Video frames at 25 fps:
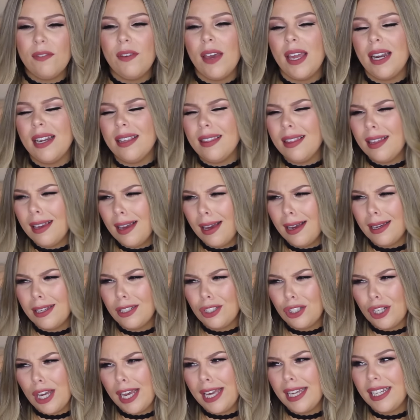If anything, I
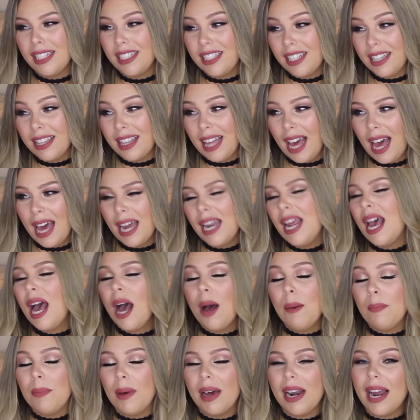could change that.
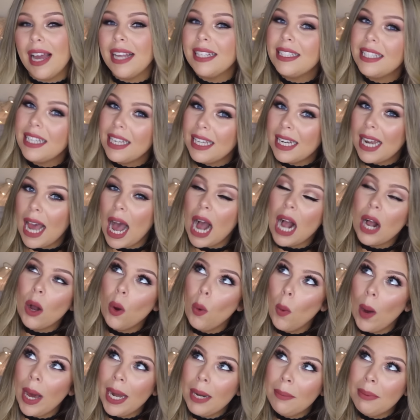But I did
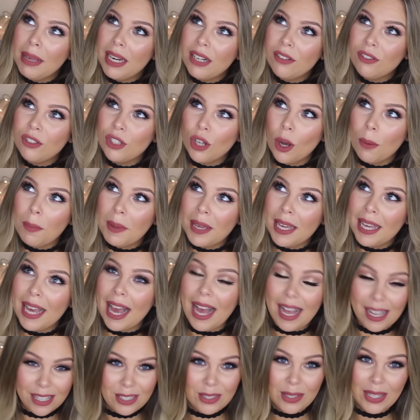quite a bit of shopping,
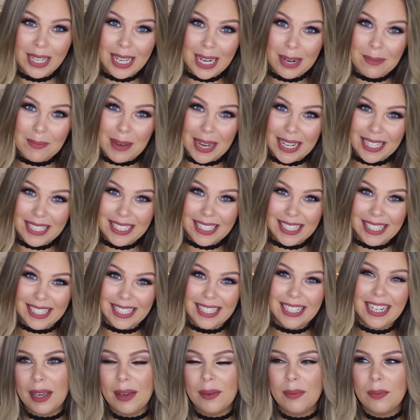as you can
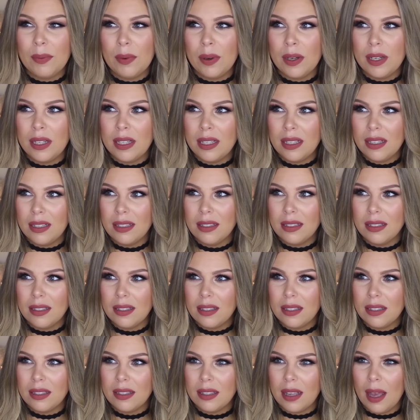imagine. It
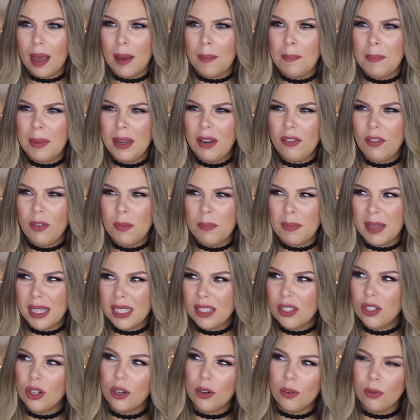was a bit of a
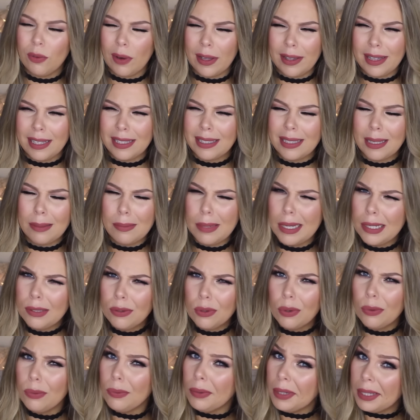mixture of weather. Some days
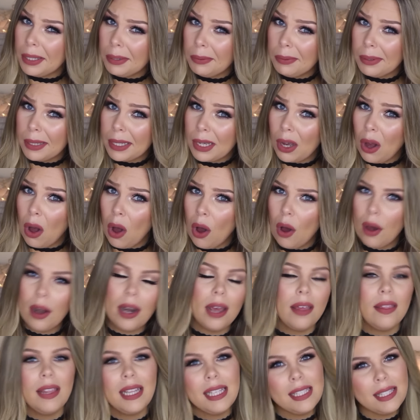were really, really hot,
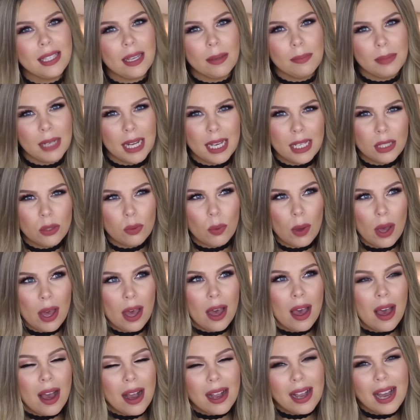and then some days
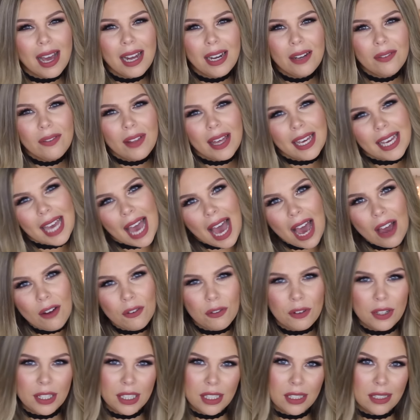were kind of like
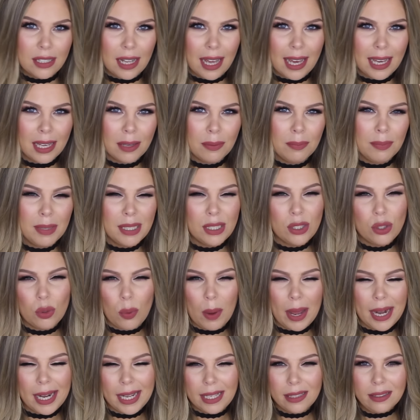average, like
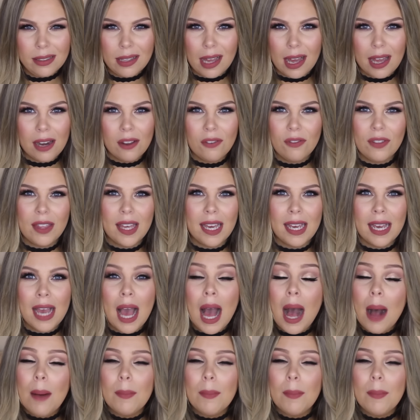mid-20s kind of thing.